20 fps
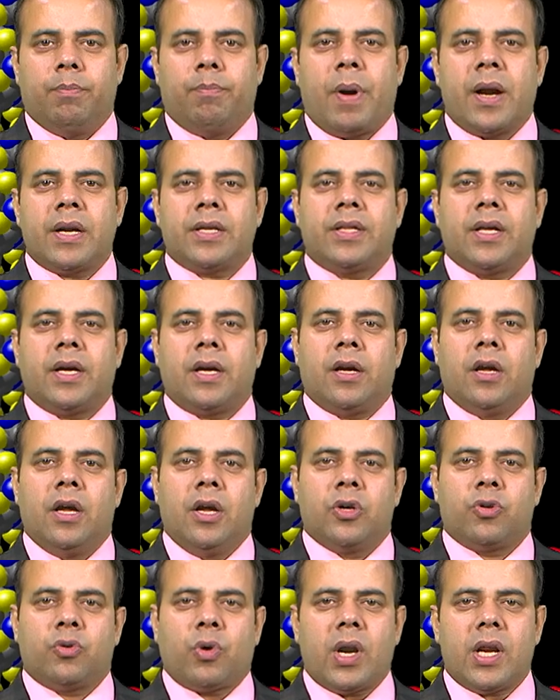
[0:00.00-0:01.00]
But the
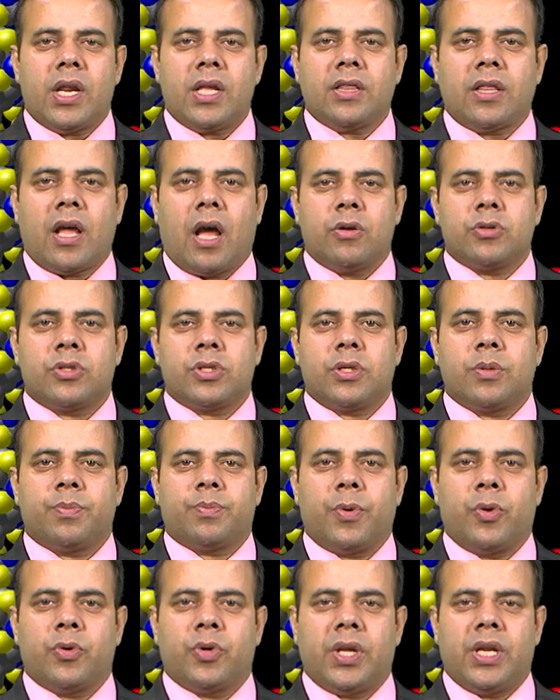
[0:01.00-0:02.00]

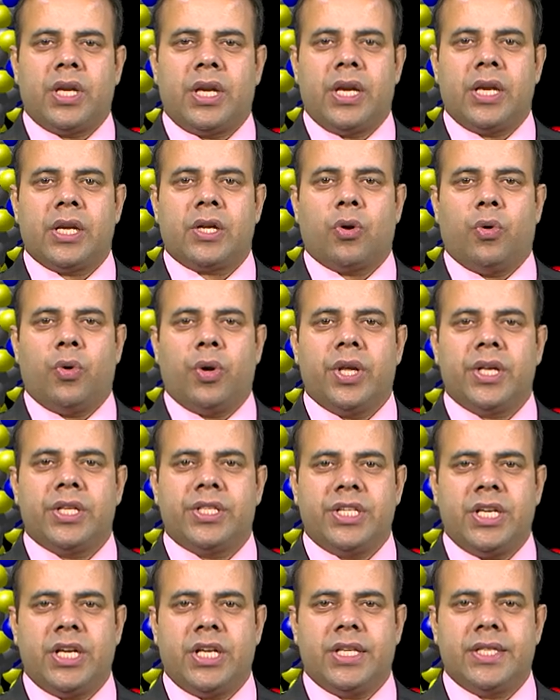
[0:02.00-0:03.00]
20,000 protein
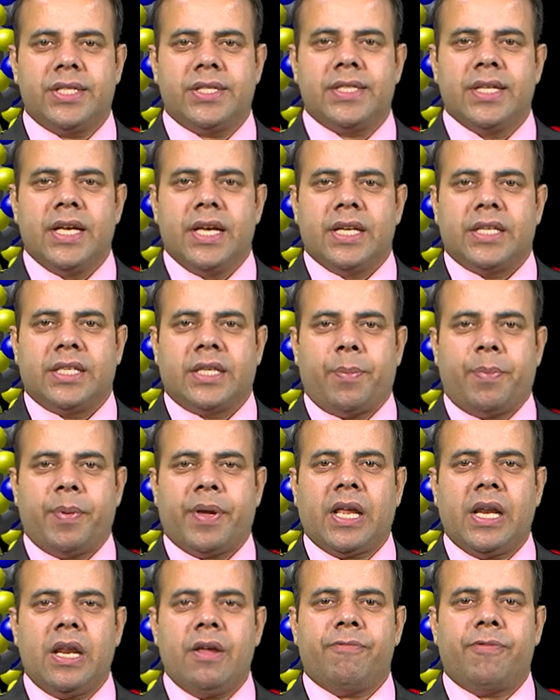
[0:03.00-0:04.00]
encoding genes
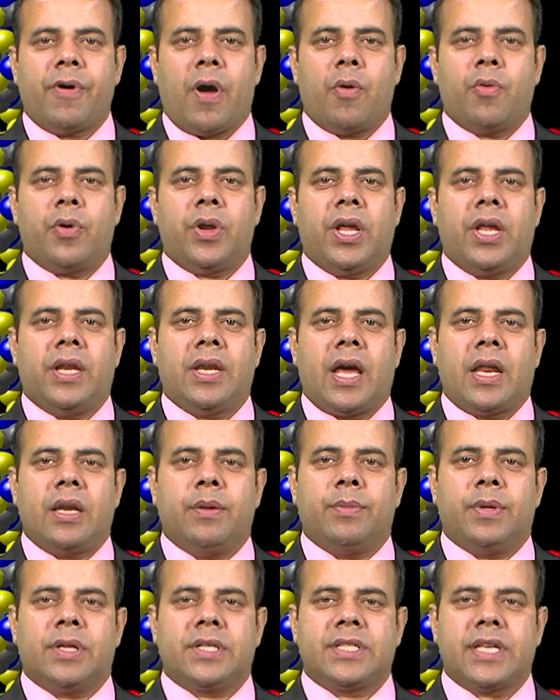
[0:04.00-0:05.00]
typically found in
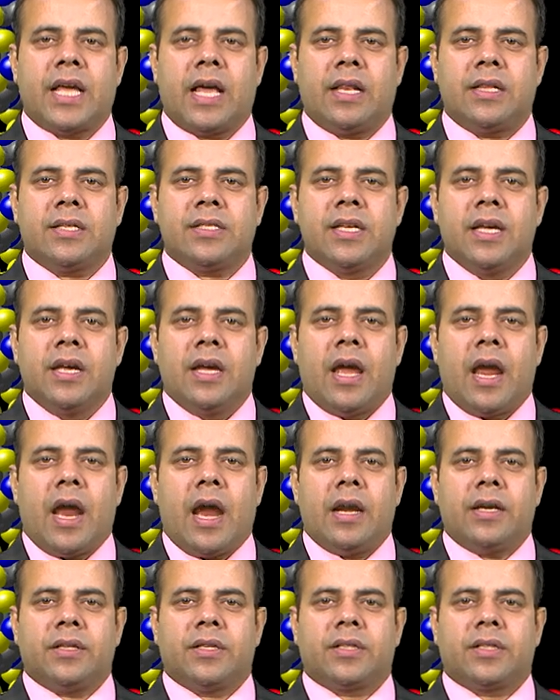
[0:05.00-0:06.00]
animal cells
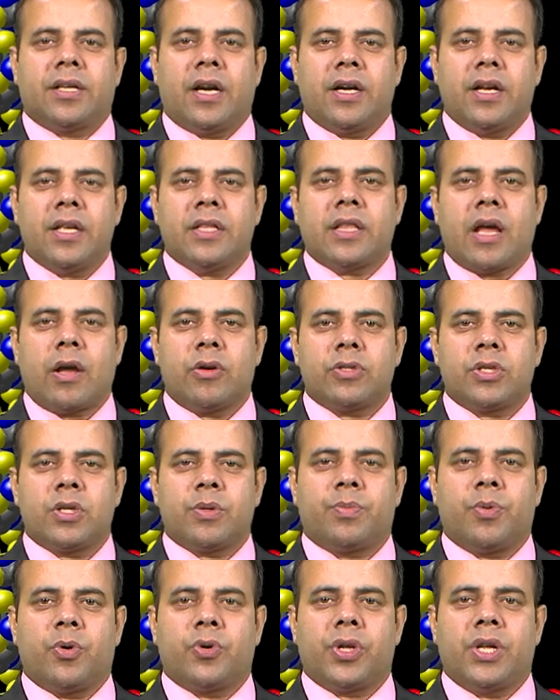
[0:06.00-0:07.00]
and the
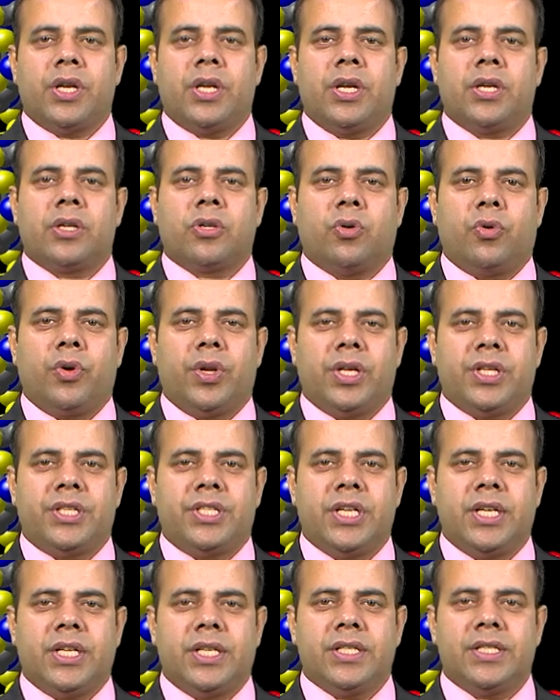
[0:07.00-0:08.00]
30,000 protein encoding
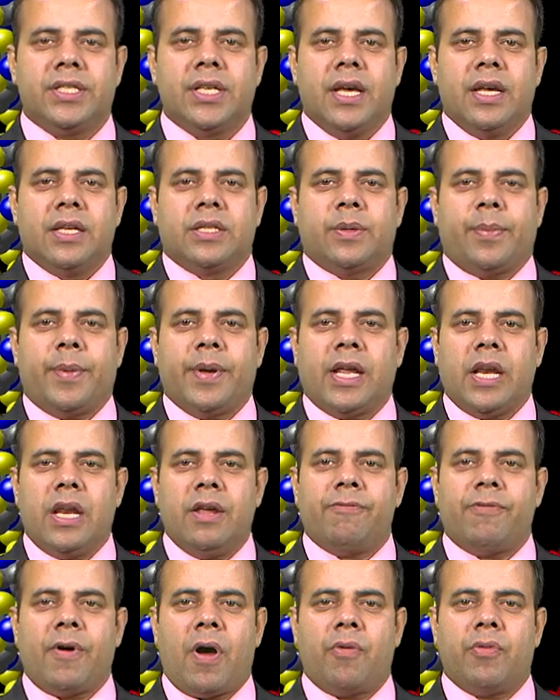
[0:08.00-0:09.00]
genes
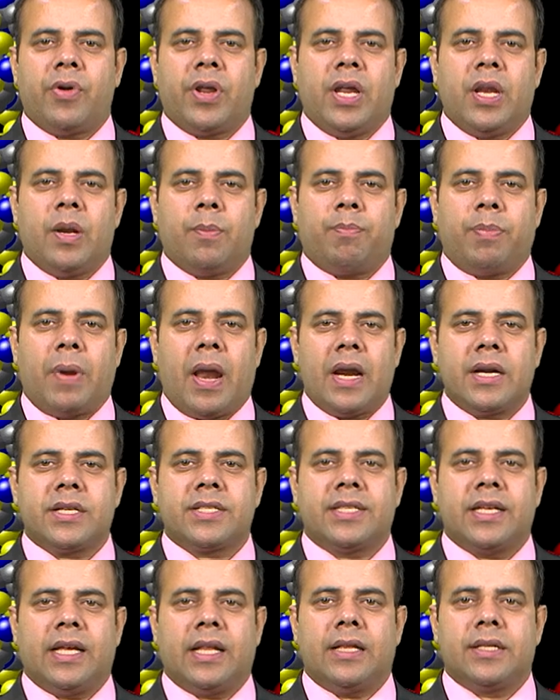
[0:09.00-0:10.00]
typically found in plant
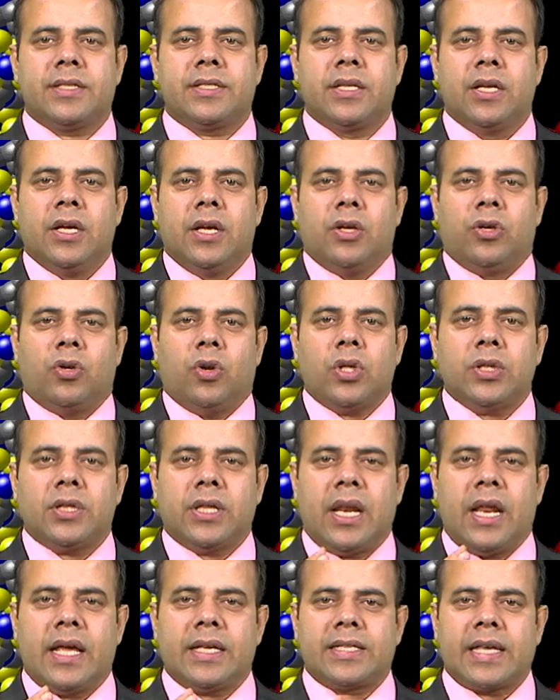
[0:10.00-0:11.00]
cells
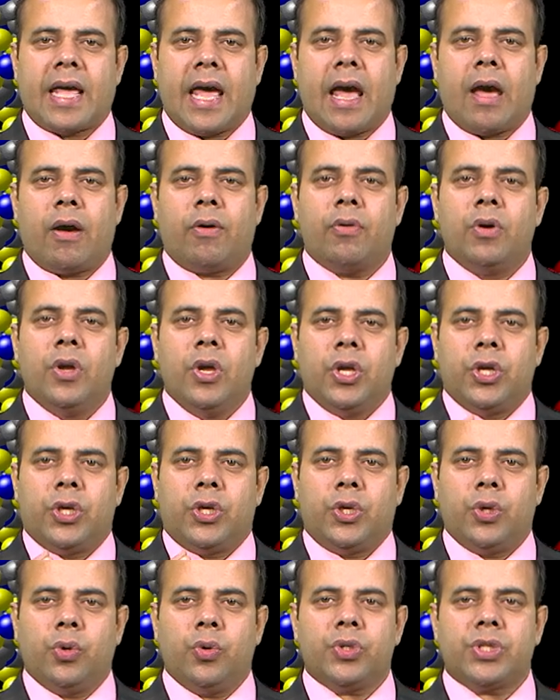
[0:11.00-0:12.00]
nonetheless have
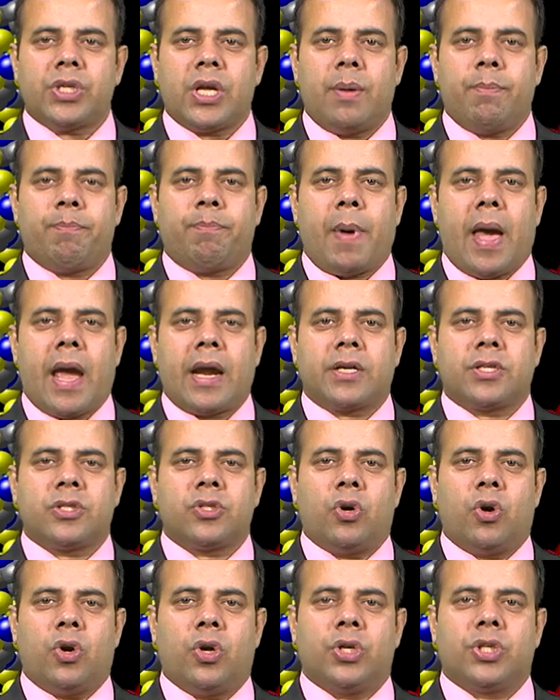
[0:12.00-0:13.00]
huge
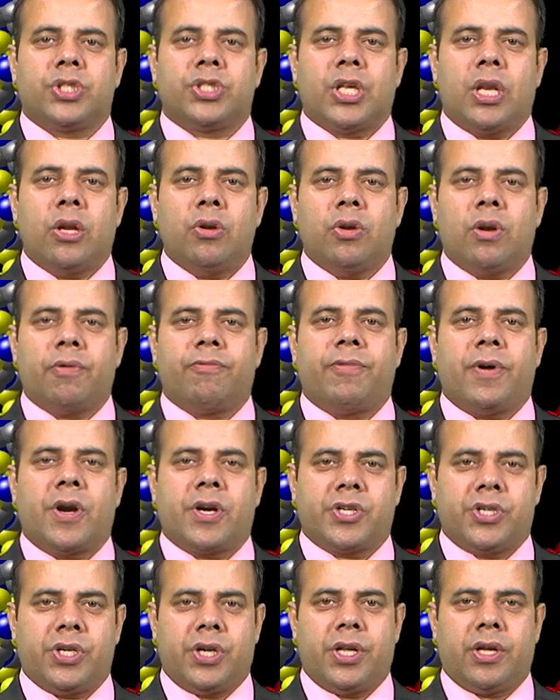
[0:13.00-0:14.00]
impacts on cellular
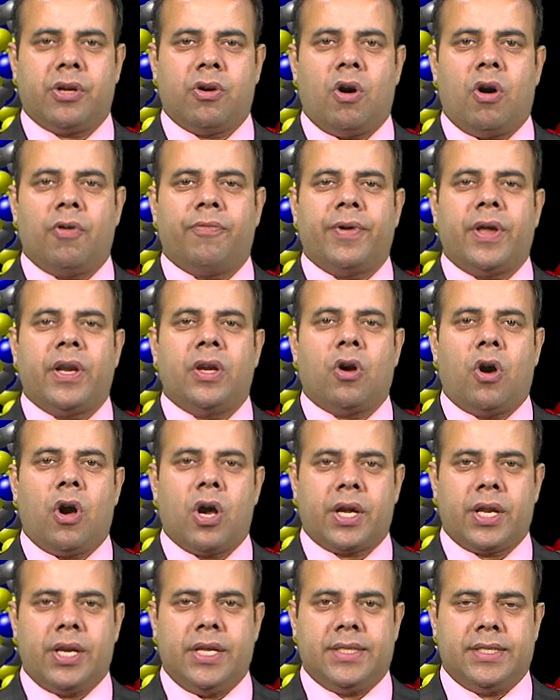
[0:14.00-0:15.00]
functioning of an
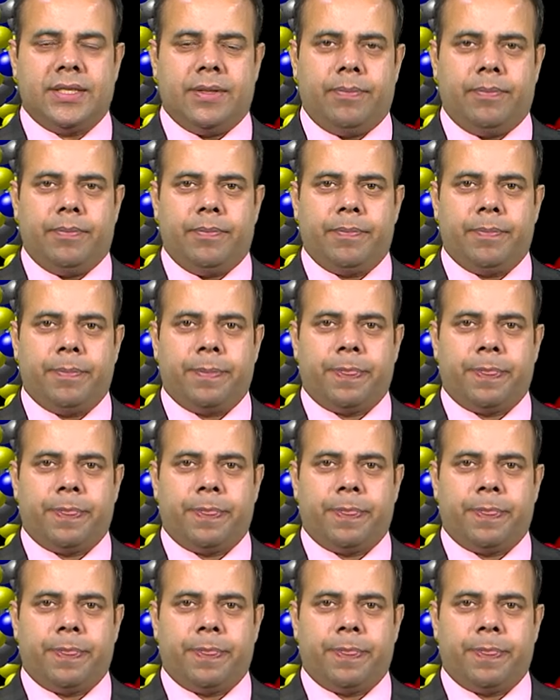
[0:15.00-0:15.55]
organism.